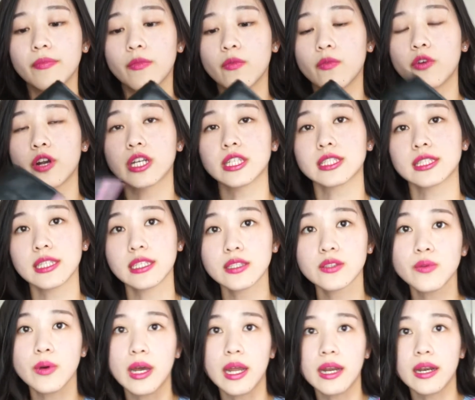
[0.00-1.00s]
Whereas
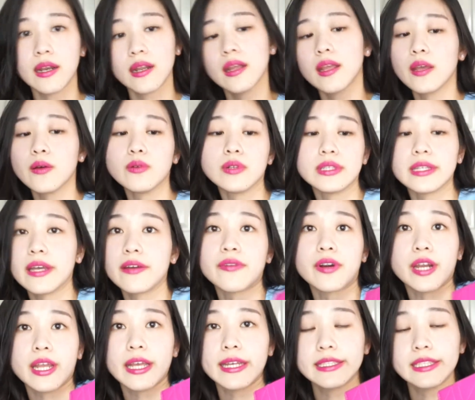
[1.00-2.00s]
this one, it will
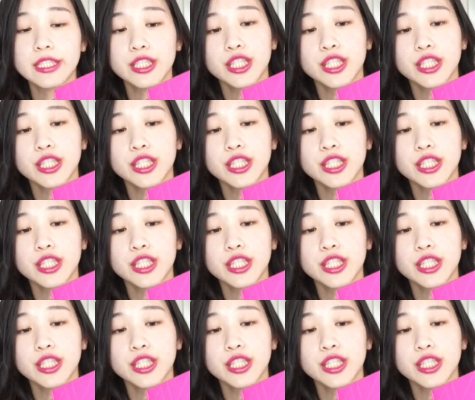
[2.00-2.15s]
never get